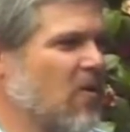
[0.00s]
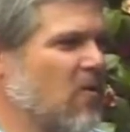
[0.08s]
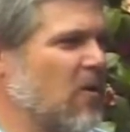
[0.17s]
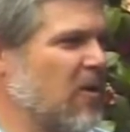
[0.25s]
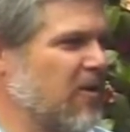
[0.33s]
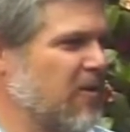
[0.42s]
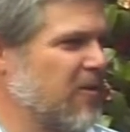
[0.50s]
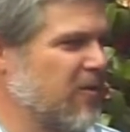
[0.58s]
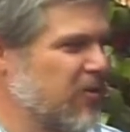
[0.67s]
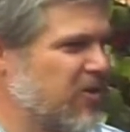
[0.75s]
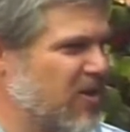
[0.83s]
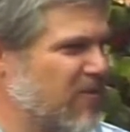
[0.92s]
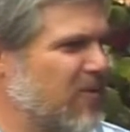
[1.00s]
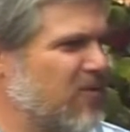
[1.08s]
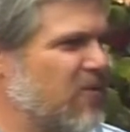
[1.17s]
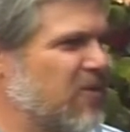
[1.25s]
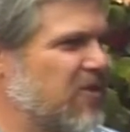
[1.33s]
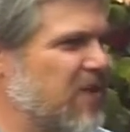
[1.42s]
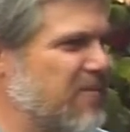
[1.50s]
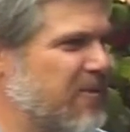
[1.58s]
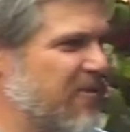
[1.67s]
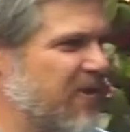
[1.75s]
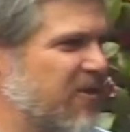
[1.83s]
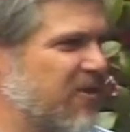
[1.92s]
Well, Louis Terman was a
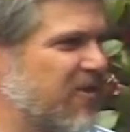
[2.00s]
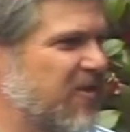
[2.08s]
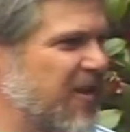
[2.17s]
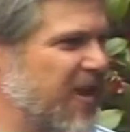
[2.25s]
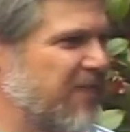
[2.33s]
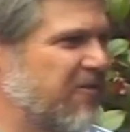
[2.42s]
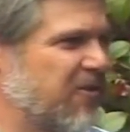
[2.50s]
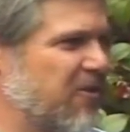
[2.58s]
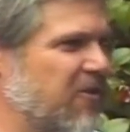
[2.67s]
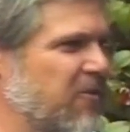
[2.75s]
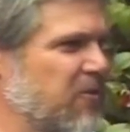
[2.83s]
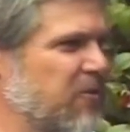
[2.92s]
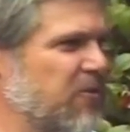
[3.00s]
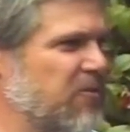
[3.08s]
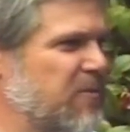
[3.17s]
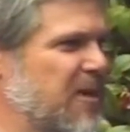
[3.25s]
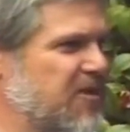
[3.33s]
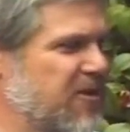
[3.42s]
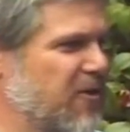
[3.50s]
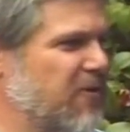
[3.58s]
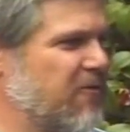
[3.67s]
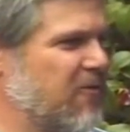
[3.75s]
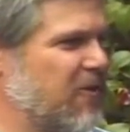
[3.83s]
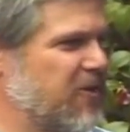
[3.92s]
professor at Stanford who's best
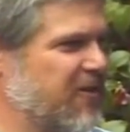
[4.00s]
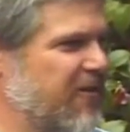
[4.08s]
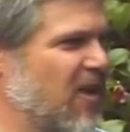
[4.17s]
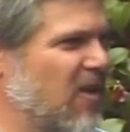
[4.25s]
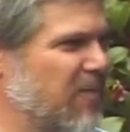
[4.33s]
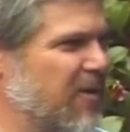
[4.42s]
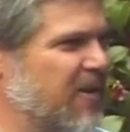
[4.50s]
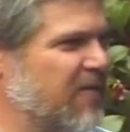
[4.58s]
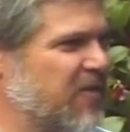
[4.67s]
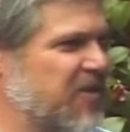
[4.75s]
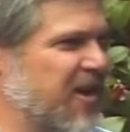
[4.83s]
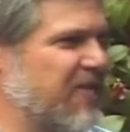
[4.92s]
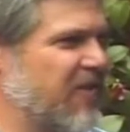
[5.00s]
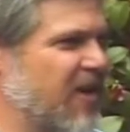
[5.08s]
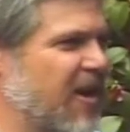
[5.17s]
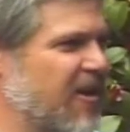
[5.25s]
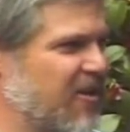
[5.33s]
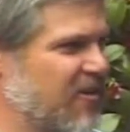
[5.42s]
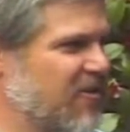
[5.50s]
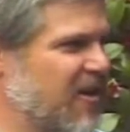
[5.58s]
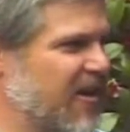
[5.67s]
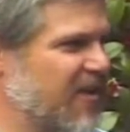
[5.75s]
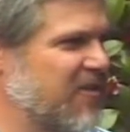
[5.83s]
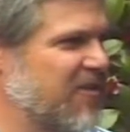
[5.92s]
known for his development of the Stanford IQ
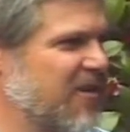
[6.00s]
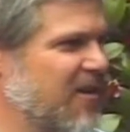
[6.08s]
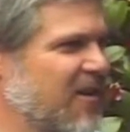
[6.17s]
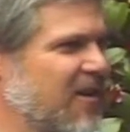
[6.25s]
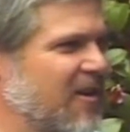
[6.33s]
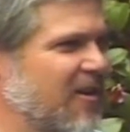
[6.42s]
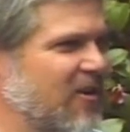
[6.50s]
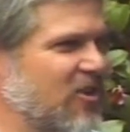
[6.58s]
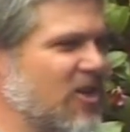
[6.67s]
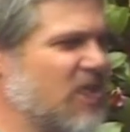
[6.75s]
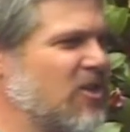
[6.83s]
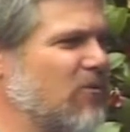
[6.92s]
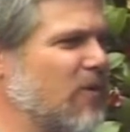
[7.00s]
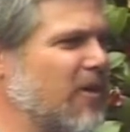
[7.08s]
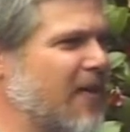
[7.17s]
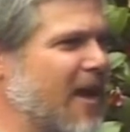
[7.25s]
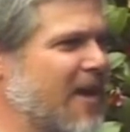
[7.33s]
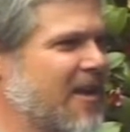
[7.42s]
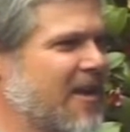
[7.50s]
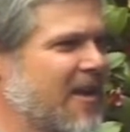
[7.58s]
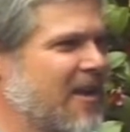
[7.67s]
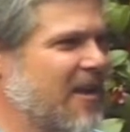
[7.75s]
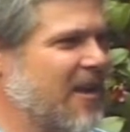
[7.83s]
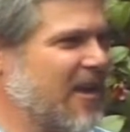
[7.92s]
test. In conjunction with that,
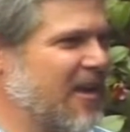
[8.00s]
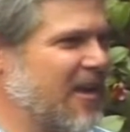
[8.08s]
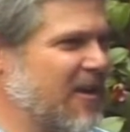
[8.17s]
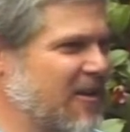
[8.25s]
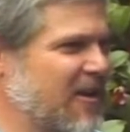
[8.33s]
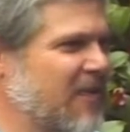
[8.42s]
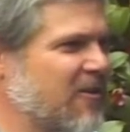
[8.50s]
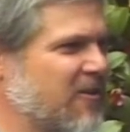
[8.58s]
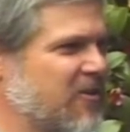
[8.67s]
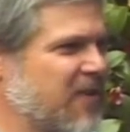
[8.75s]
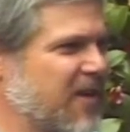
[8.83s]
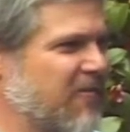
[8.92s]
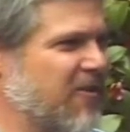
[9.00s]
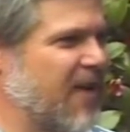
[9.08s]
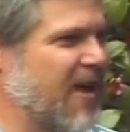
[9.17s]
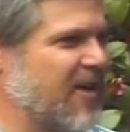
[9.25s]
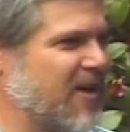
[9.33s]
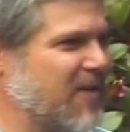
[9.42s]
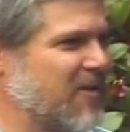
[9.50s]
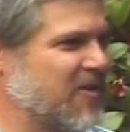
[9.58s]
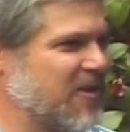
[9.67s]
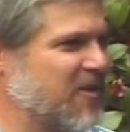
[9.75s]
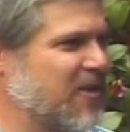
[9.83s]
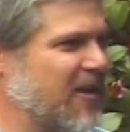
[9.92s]
he and other Stanford academics
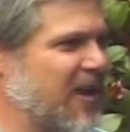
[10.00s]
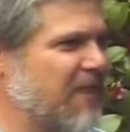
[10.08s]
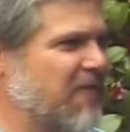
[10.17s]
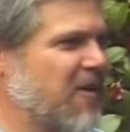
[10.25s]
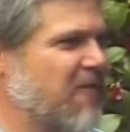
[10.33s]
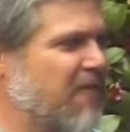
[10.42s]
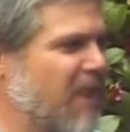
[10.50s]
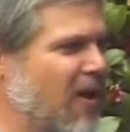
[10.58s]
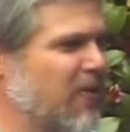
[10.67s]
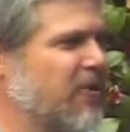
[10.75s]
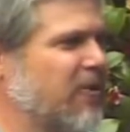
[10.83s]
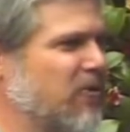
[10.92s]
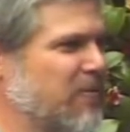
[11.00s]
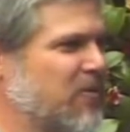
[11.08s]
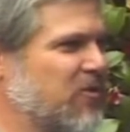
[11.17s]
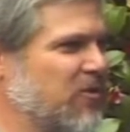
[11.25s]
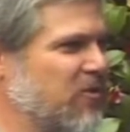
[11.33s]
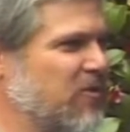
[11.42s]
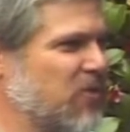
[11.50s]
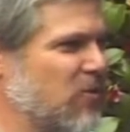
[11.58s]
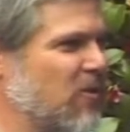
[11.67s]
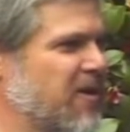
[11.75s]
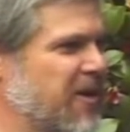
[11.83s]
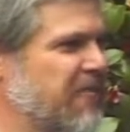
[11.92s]
since then have followed a group of students who
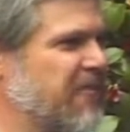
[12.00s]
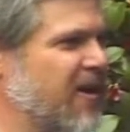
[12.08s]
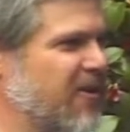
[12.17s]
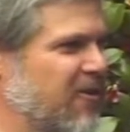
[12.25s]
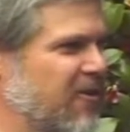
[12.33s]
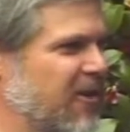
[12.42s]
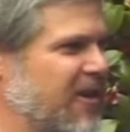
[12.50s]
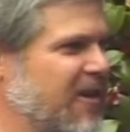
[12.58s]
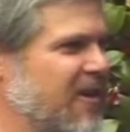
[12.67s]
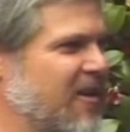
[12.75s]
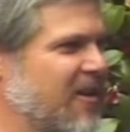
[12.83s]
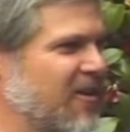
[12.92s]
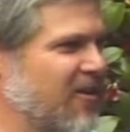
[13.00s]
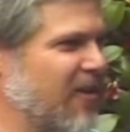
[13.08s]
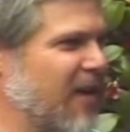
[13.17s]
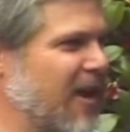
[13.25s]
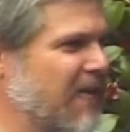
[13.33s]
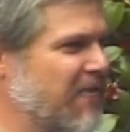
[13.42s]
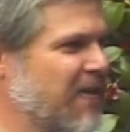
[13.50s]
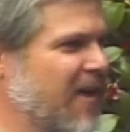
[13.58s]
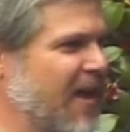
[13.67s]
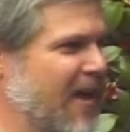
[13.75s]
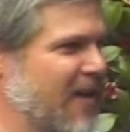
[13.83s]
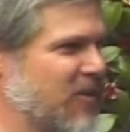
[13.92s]
were identified early in their life
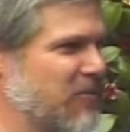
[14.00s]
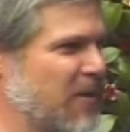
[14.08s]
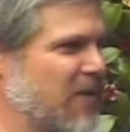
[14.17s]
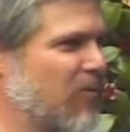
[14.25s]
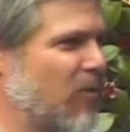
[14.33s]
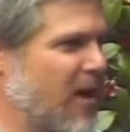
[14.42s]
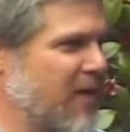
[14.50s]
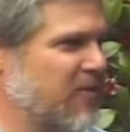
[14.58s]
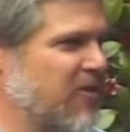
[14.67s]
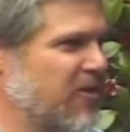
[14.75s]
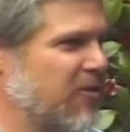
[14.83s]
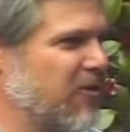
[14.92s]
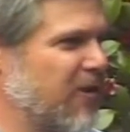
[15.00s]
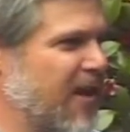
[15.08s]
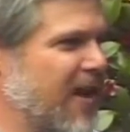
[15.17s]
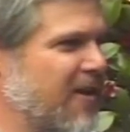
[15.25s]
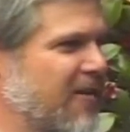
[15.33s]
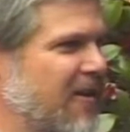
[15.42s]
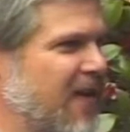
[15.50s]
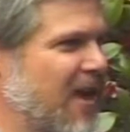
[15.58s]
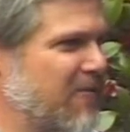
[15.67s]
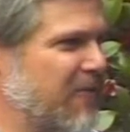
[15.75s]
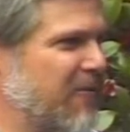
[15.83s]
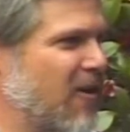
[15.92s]
as being bright children and
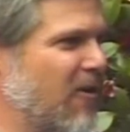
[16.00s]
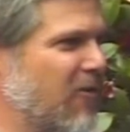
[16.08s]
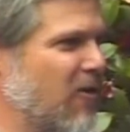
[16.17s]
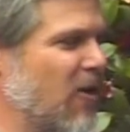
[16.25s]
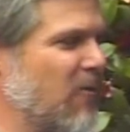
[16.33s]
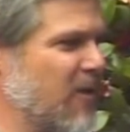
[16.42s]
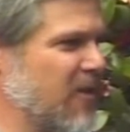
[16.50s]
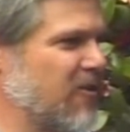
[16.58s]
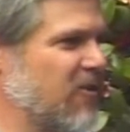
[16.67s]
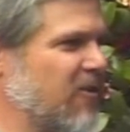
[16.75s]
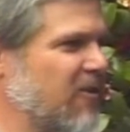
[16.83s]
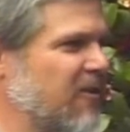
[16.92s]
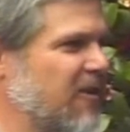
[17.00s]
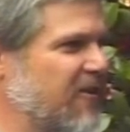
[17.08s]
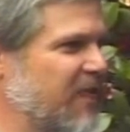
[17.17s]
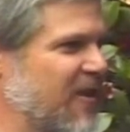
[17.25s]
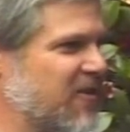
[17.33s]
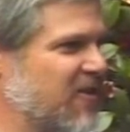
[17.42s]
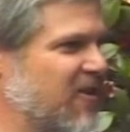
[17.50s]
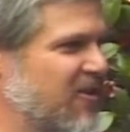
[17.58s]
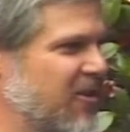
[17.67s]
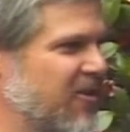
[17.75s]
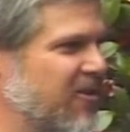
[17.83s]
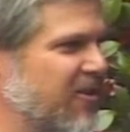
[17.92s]
have been followed all the way into their advanced
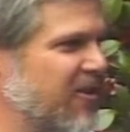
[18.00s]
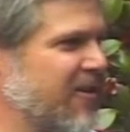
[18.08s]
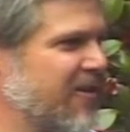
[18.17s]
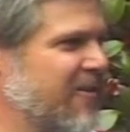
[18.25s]
adulthood.